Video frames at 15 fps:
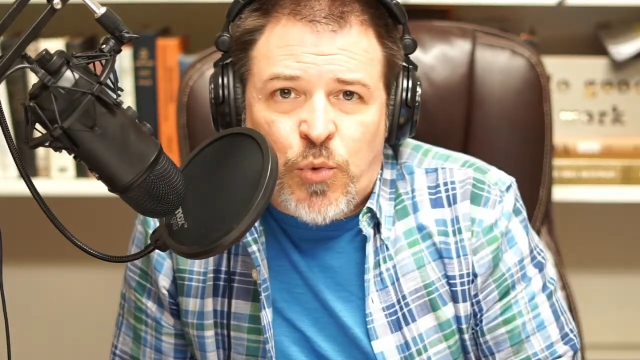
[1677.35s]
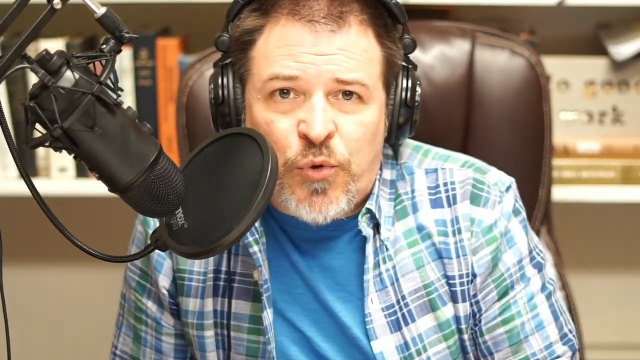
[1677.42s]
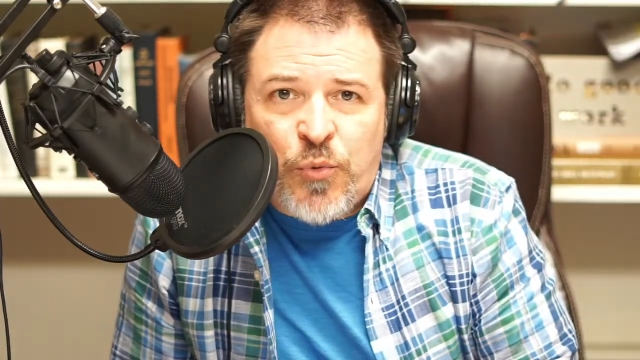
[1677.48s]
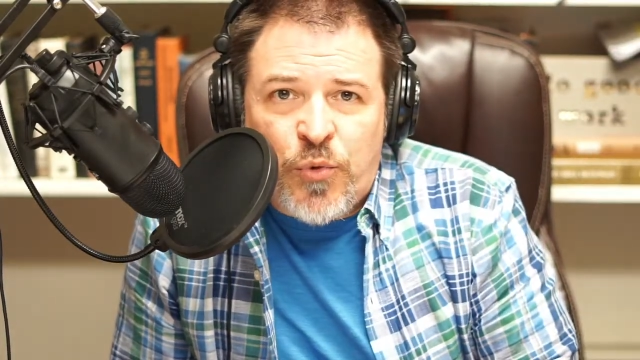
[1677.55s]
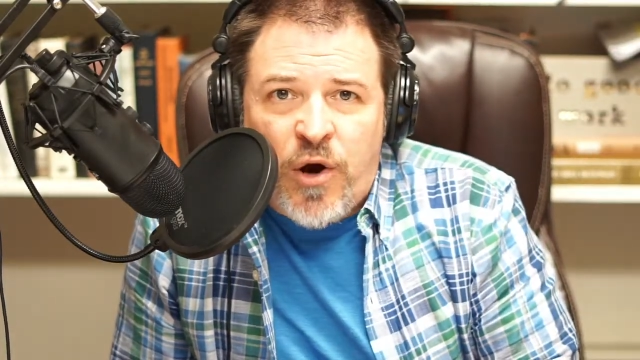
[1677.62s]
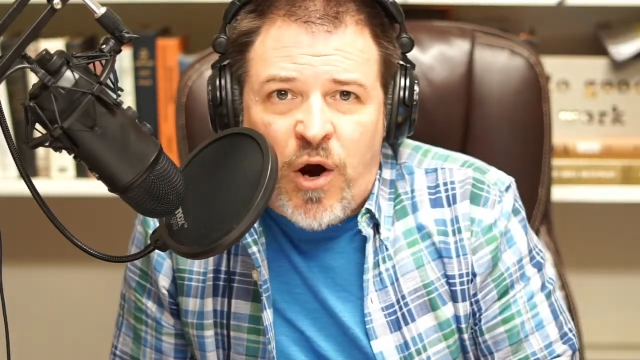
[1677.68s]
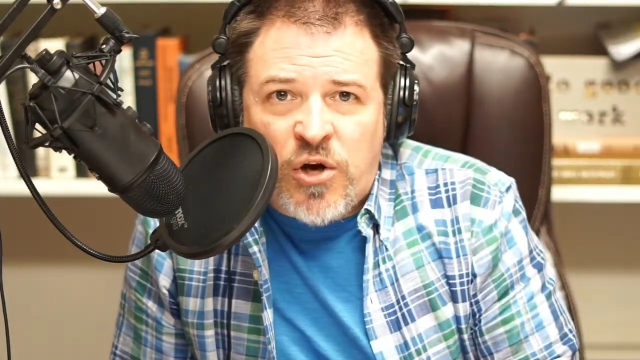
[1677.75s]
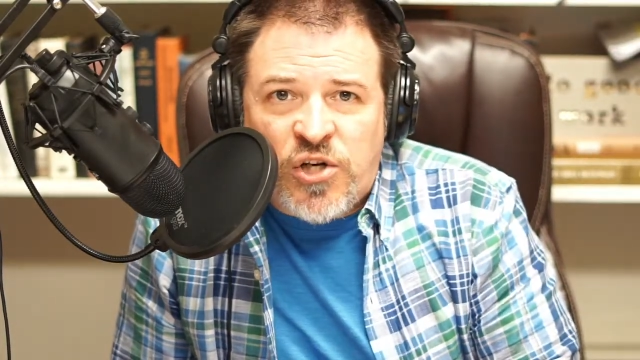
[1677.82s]
with
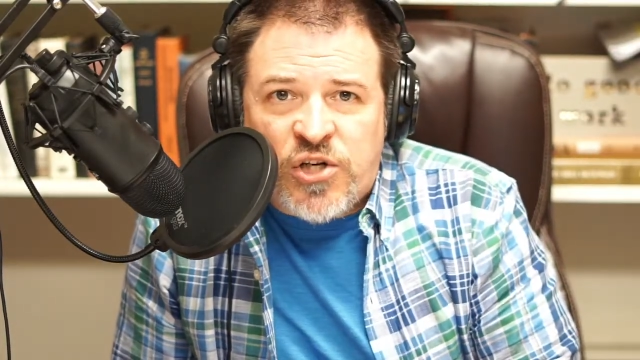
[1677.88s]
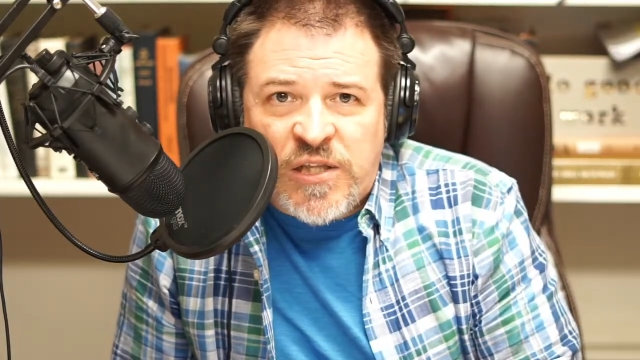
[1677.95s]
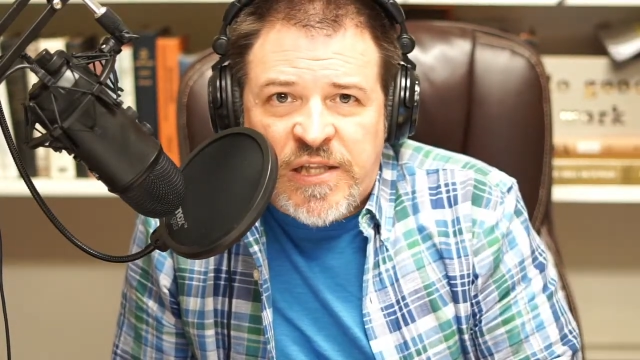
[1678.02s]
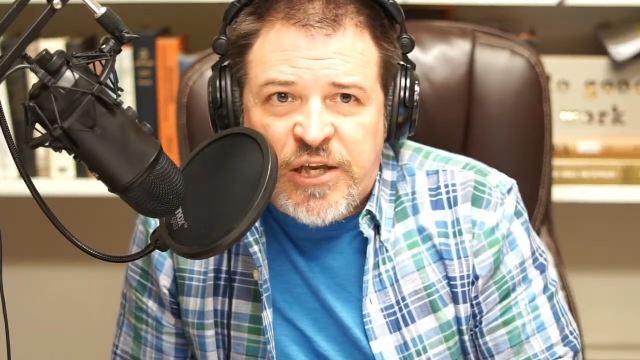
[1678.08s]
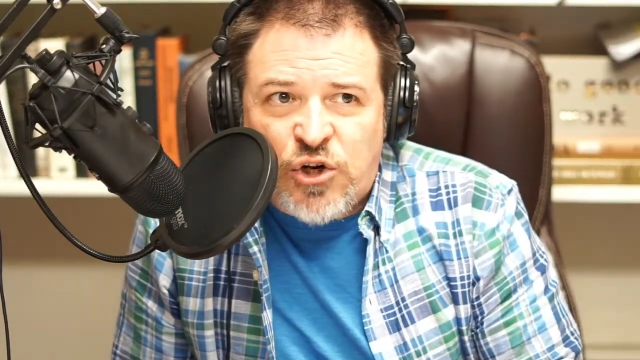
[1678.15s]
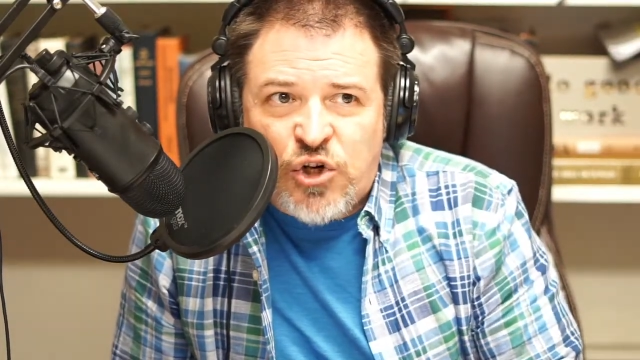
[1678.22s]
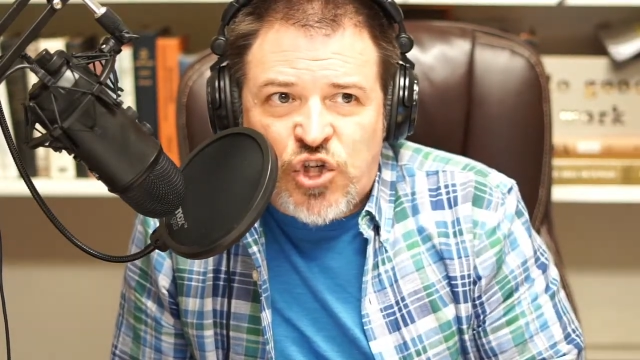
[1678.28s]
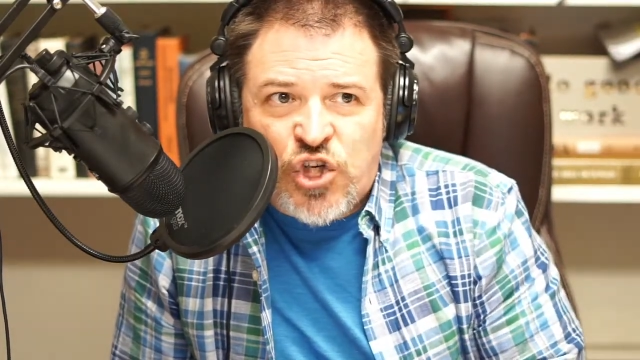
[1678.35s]
regard to
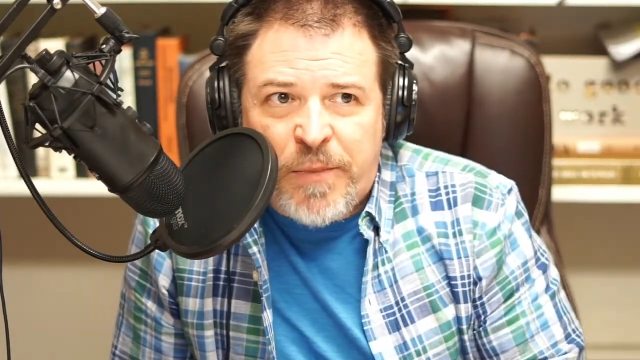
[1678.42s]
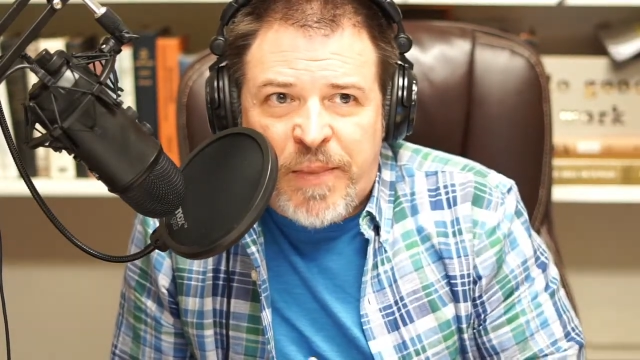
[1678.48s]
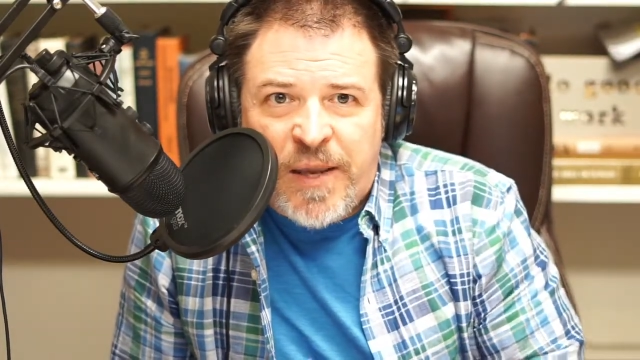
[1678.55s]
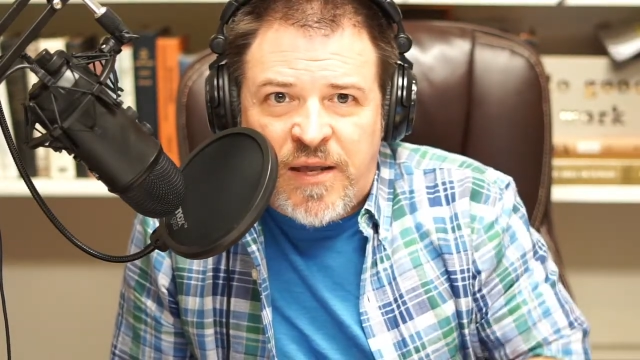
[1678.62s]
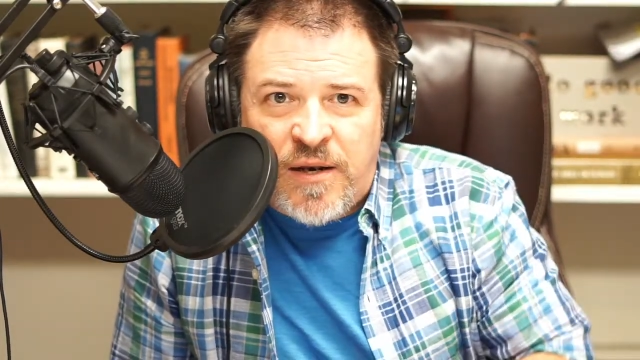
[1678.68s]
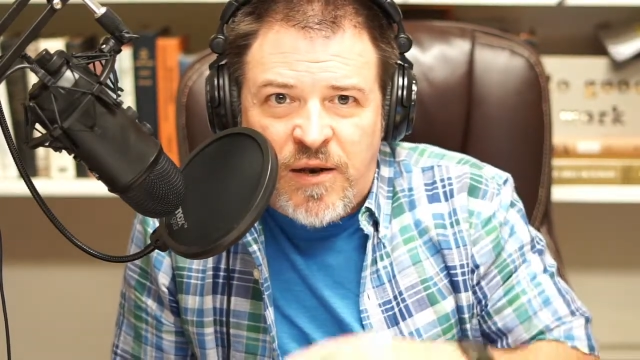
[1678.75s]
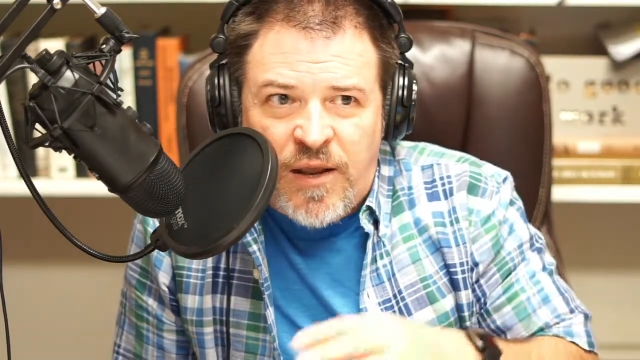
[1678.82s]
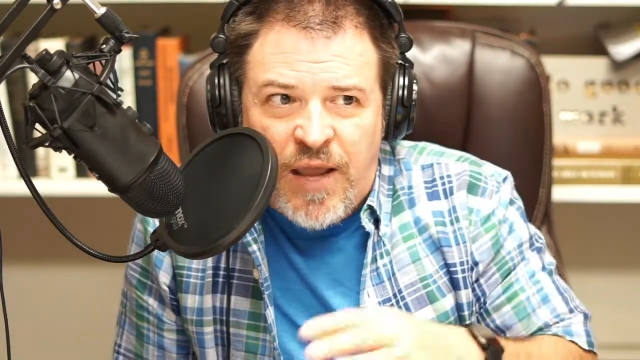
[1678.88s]
leadership
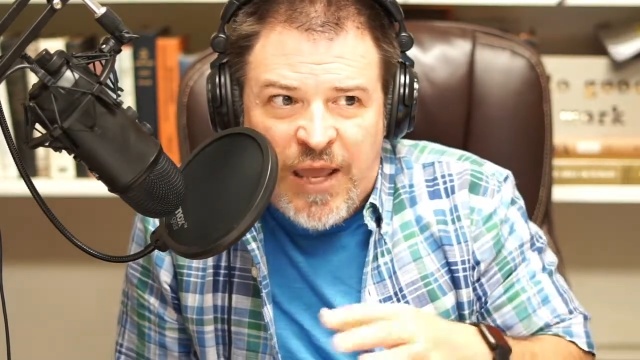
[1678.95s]
in